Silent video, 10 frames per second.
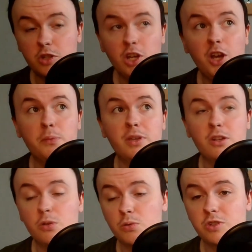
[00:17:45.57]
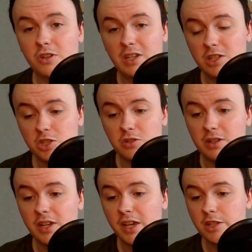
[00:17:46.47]
come in an alternate
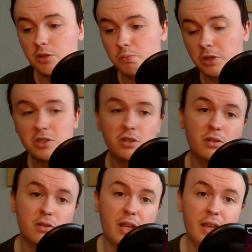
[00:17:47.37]
history to Britain